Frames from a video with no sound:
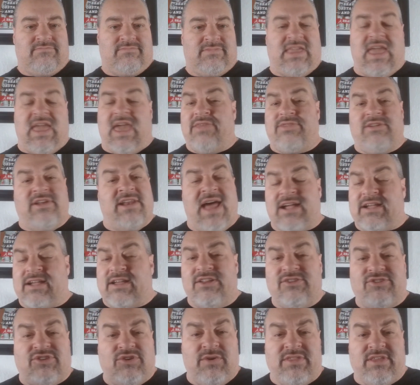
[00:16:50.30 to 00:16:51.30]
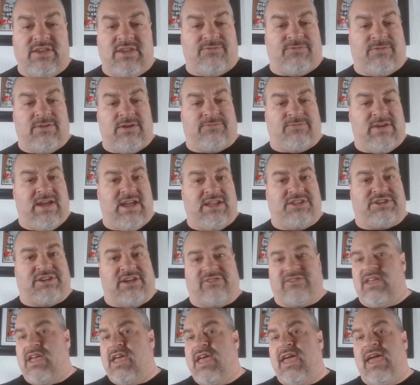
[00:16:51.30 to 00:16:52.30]
Okay. They're not going to do anything for your
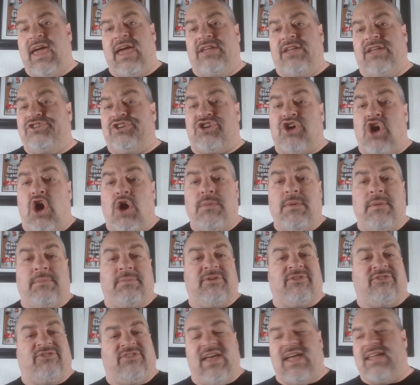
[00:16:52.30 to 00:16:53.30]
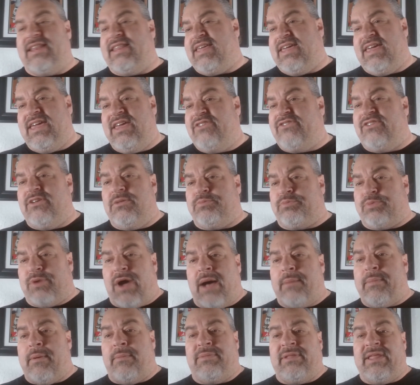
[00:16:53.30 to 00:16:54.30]
franchise. And Jacoby Brissett isn't
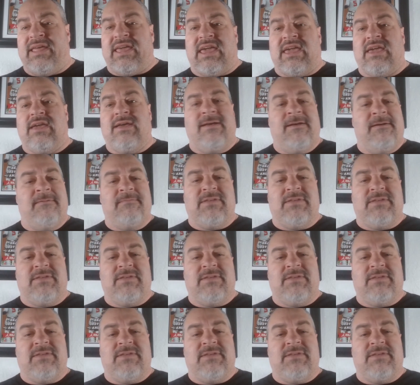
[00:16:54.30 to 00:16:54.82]
probably,